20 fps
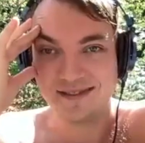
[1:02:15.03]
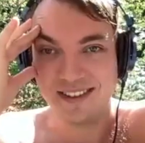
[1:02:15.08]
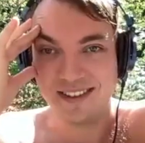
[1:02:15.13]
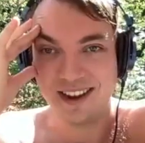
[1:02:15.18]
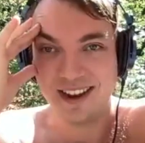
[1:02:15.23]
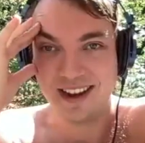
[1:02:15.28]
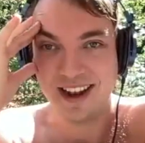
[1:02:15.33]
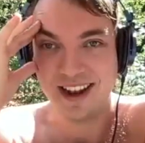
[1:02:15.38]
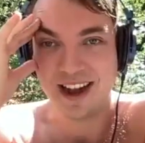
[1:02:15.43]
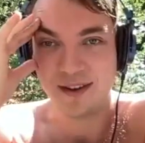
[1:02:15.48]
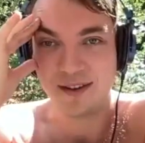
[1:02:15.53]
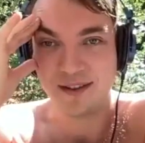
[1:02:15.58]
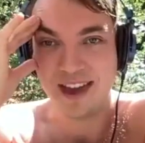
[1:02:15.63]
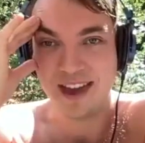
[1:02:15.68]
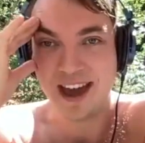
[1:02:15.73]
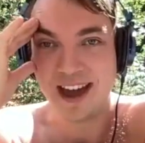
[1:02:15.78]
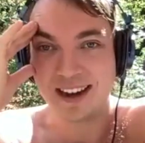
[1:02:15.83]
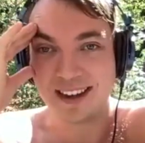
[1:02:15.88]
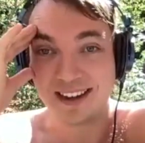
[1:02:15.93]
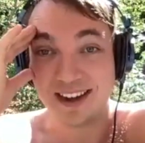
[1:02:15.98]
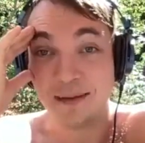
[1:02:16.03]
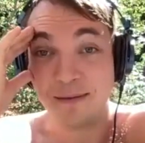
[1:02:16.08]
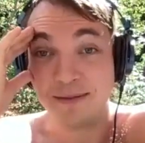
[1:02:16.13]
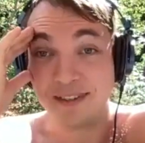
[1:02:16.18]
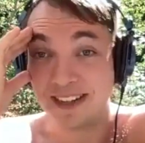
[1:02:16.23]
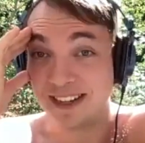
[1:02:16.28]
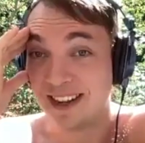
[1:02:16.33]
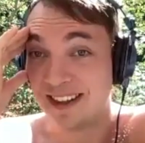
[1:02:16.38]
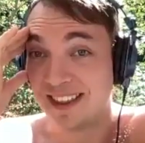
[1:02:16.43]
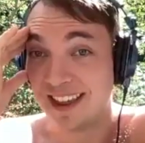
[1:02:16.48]
and how that comes
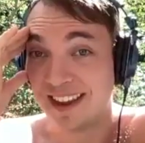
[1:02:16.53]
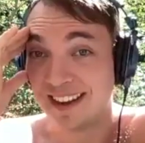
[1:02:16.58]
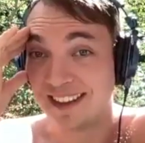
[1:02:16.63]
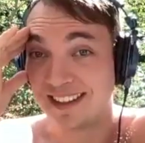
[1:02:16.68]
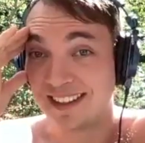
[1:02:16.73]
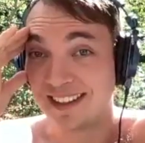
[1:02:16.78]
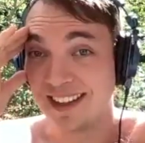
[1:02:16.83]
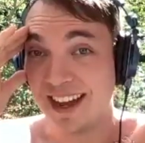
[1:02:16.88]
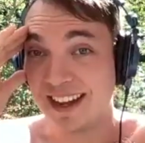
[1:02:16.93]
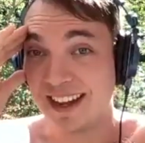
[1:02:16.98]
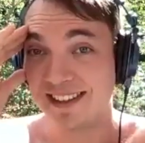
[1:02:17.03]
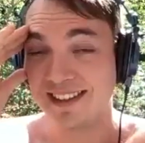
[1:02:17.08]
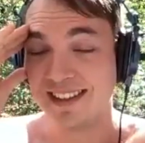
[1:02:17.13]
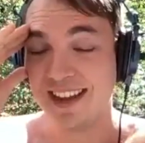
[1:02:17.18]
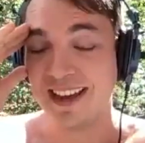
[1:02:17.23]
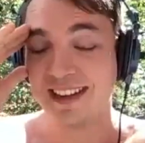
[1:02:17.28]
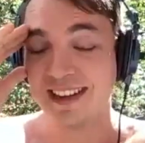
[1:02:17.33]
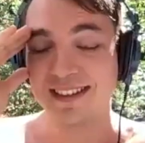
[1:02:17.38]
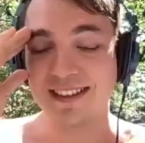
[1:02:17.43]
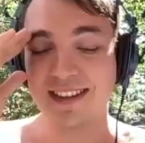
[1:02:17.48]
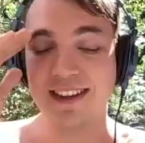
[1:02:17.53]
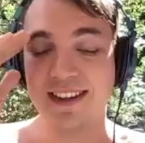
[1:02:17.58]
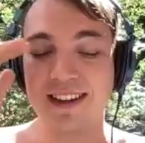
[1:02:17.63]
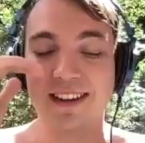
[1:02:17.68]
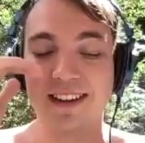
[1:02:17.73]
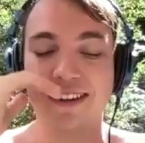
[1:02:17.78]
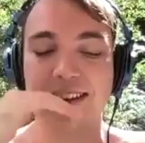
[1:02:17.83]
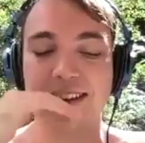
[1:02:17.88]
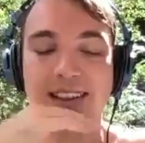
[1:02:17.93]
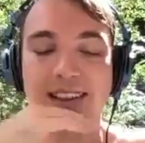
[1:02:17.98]
into things, because that's a